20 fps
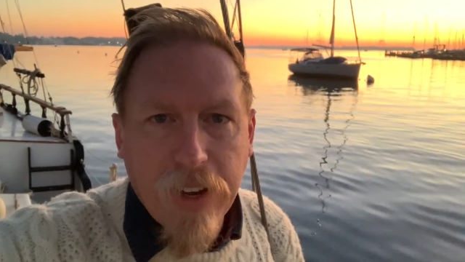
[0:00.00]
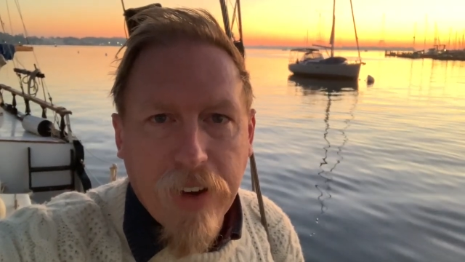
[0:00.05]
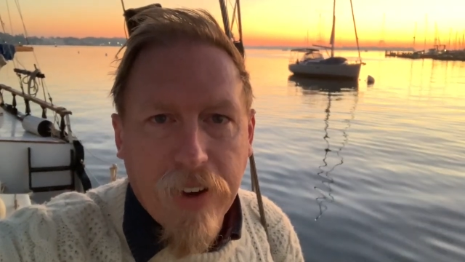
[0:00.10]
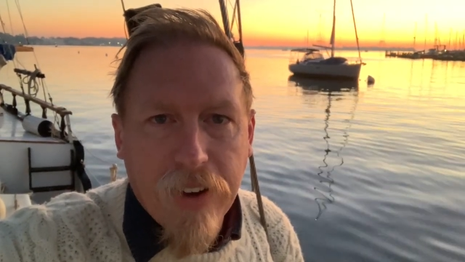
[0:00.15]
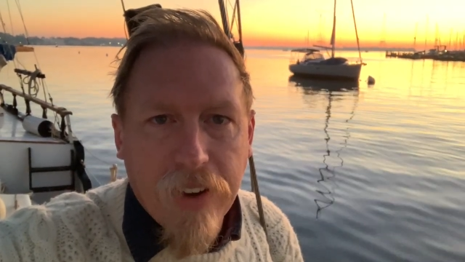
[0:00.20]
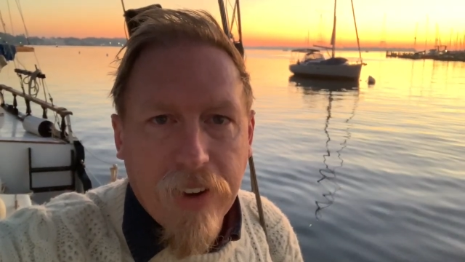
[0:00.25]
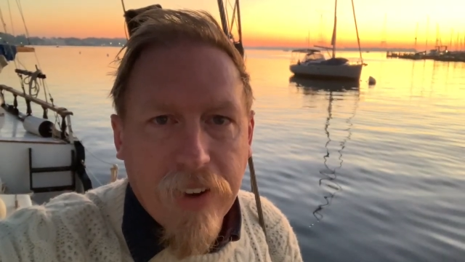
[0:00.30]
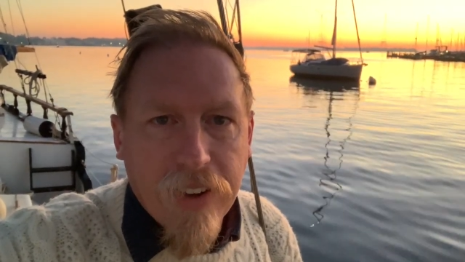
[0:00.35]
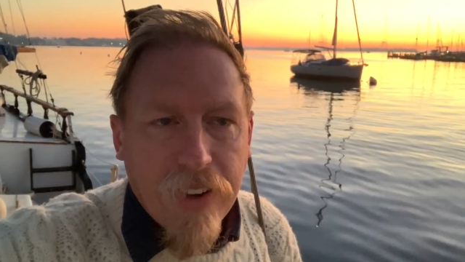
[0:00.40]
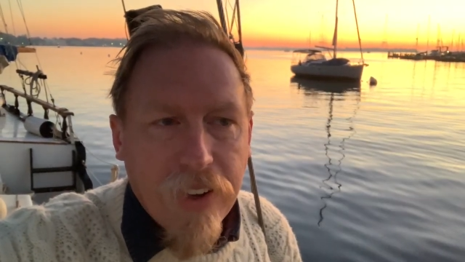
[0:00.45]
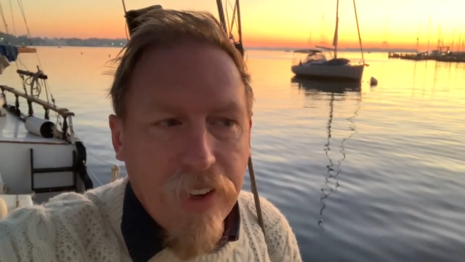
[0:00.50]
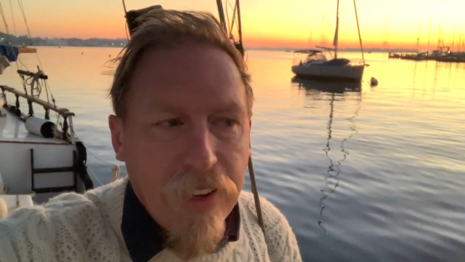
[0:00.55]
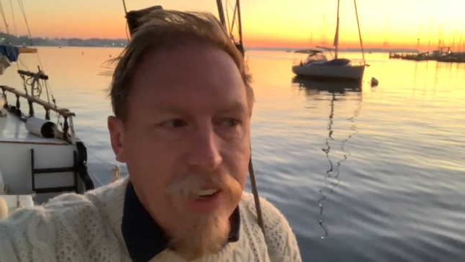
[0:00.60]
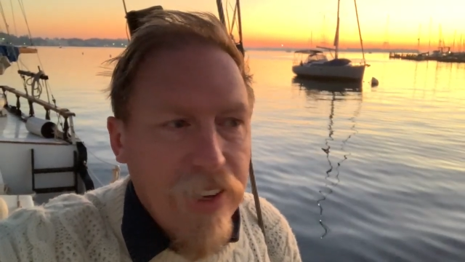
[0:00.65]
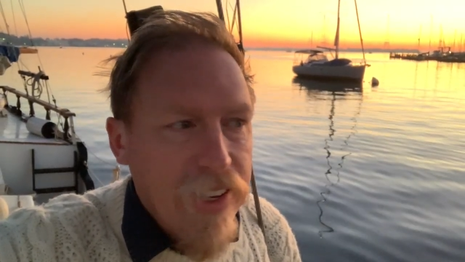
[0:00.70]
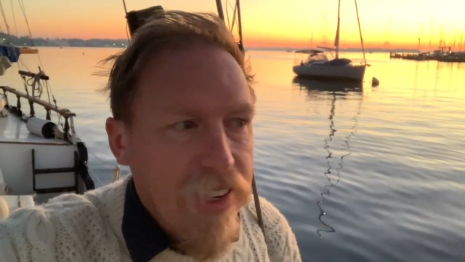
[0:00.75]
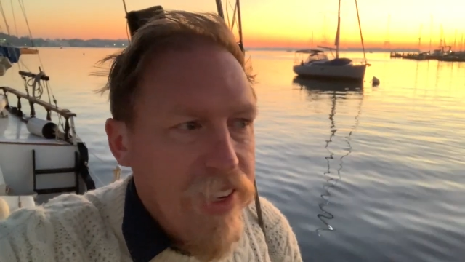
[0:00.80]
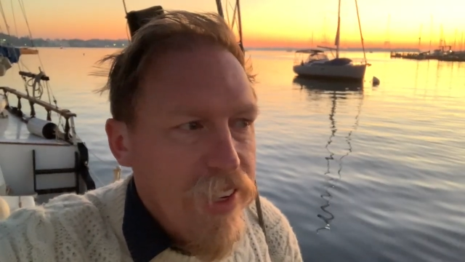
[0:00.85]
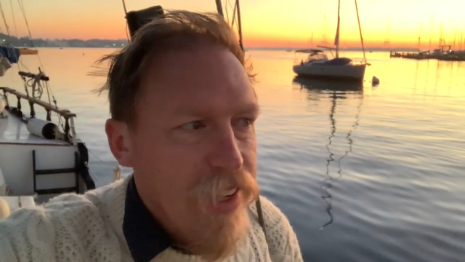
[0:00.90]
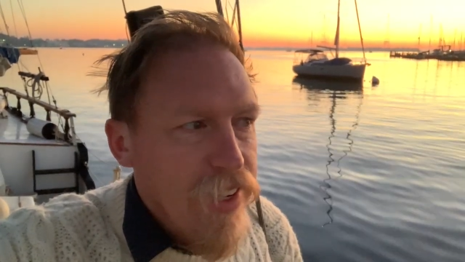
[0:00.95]
are
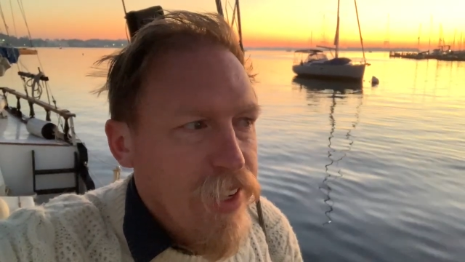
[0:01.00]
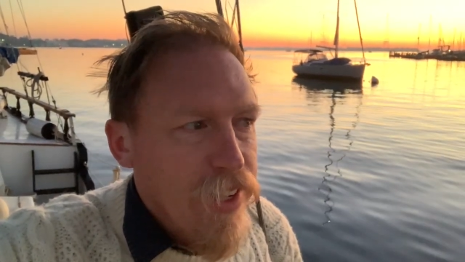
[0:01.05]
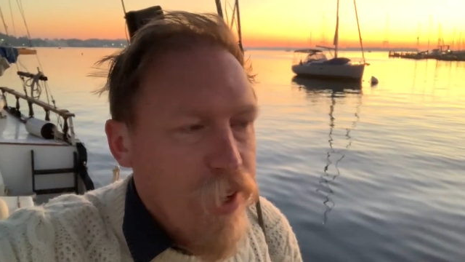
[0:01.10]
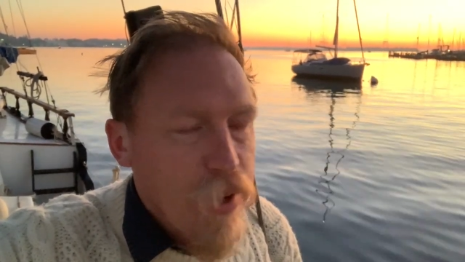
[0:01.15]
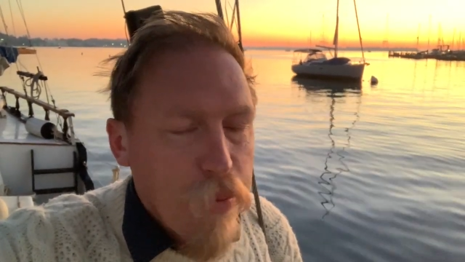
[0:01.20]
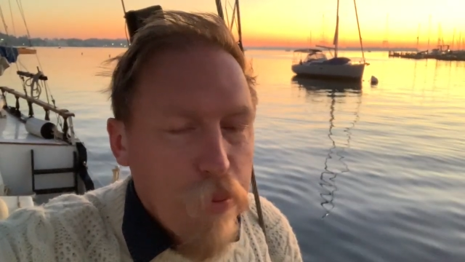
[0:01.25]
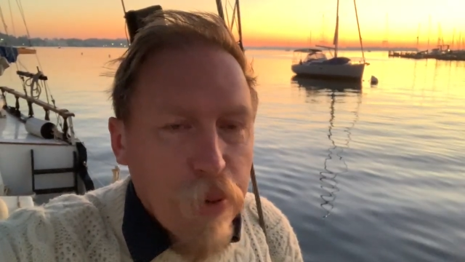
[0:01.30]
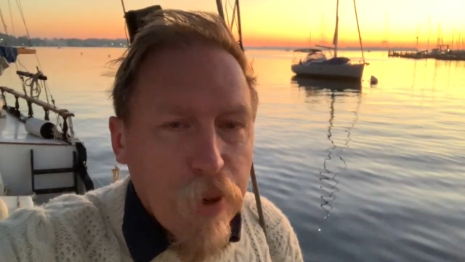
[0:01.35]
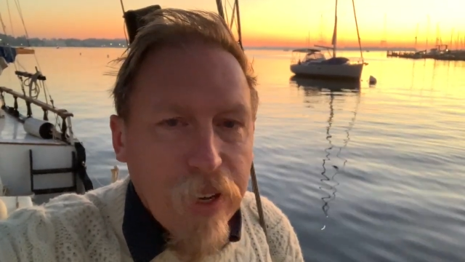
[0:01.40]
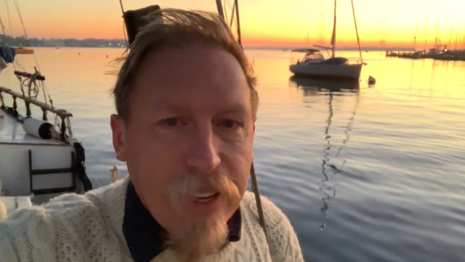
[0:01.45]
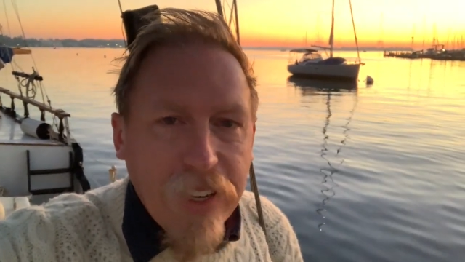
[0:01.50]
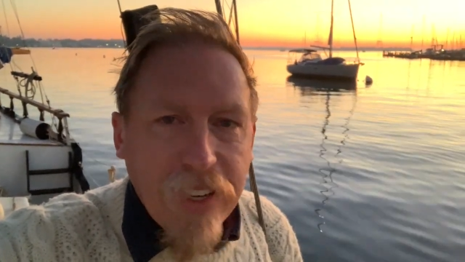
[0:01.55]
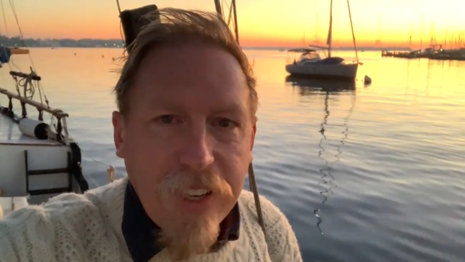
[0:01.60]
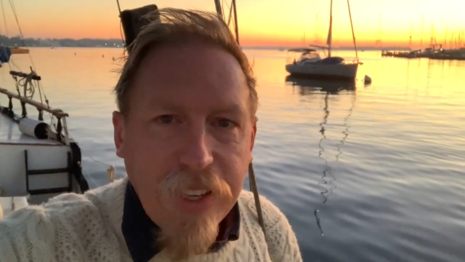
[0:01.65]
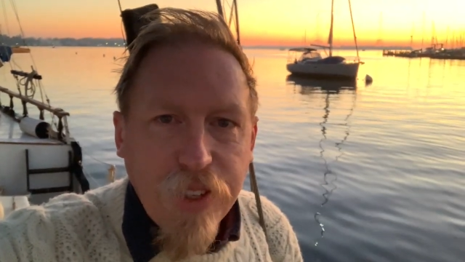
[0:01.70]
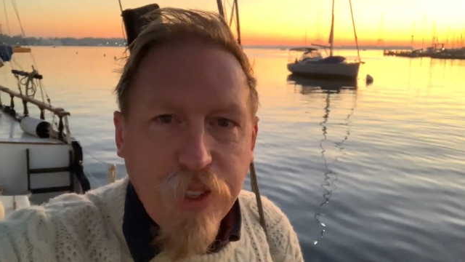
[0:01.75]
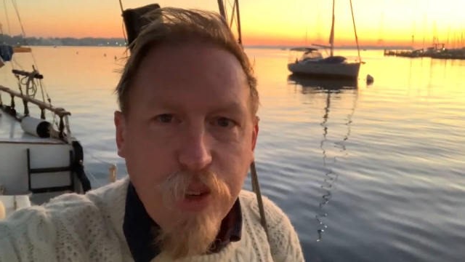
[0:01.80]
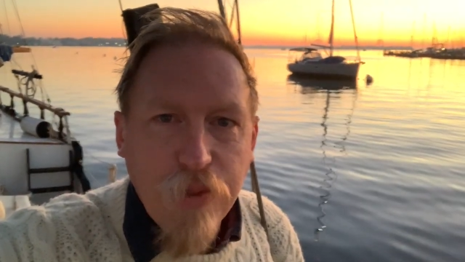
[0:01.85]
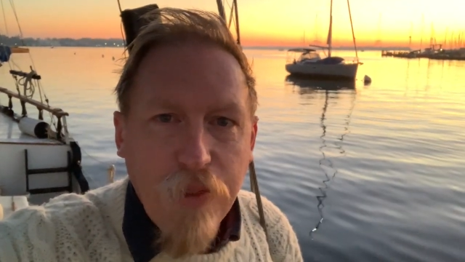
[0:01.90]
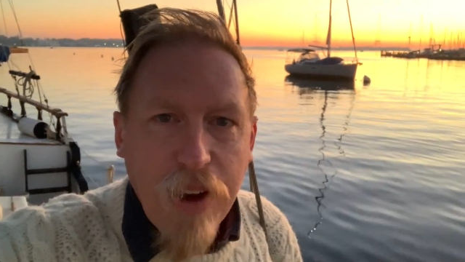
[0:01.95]
completely
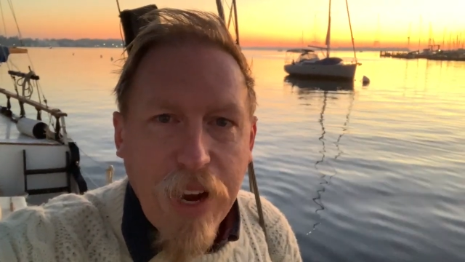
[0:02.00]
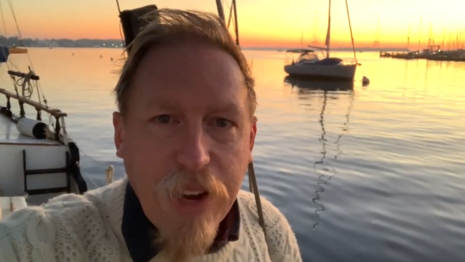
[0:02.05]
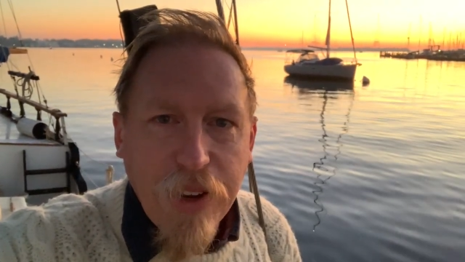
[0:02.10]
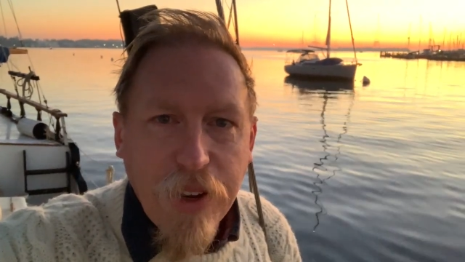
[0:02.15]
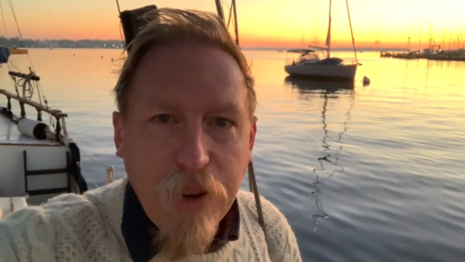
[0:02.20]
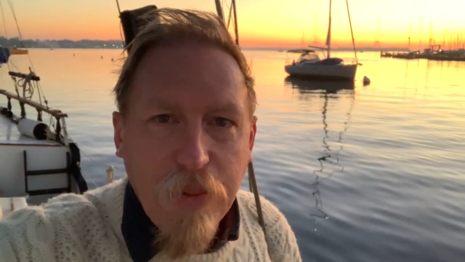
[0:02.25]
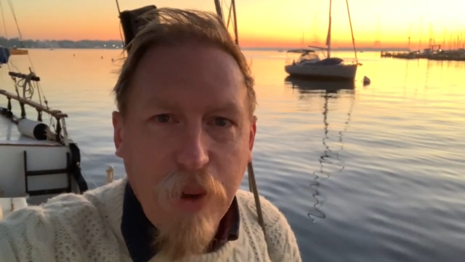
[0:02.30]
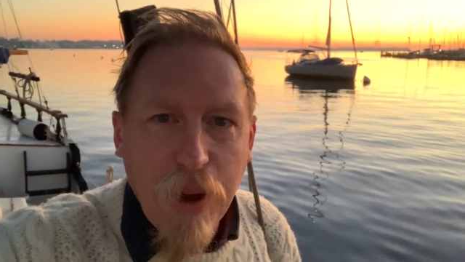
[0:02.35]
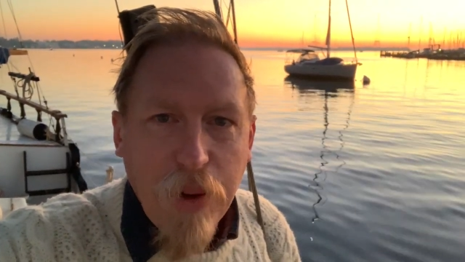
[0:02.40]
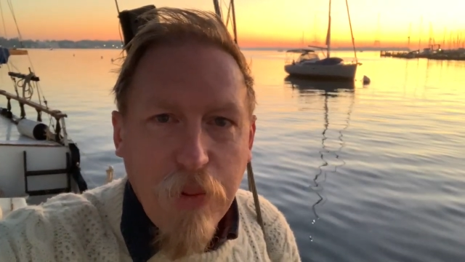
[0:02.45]
surrounded by